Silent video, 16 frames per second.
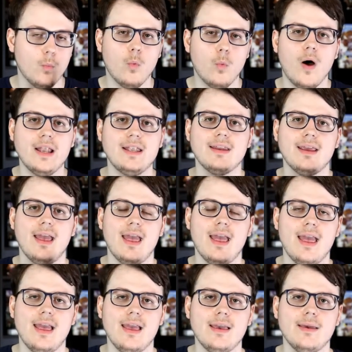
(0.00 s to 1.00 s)
what
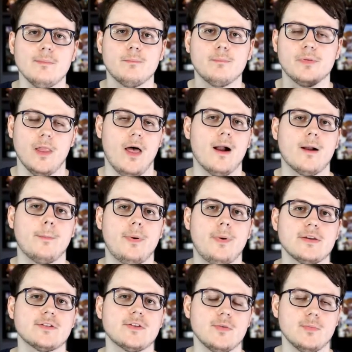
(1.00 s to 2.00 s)
a
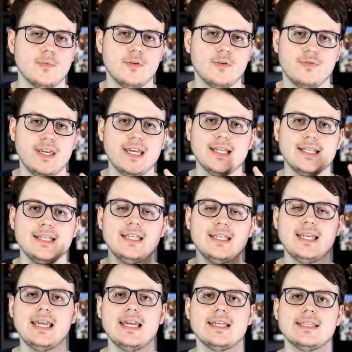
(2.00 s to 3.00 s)
blockbuster movie
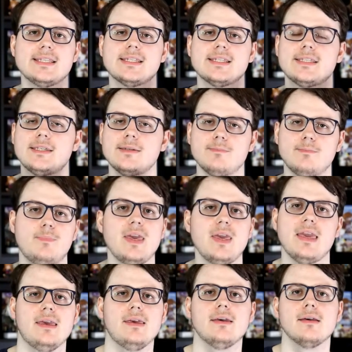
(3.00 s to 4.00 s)
needs to
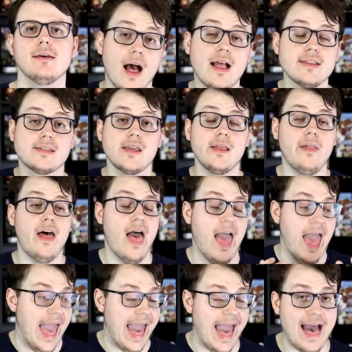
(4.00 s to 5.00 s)
be.
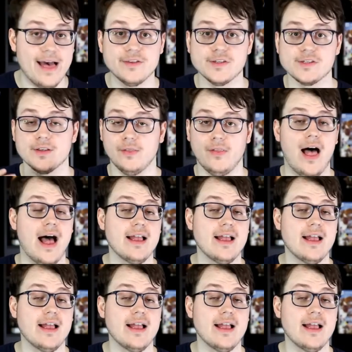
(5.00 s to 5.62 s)
Godzilla has...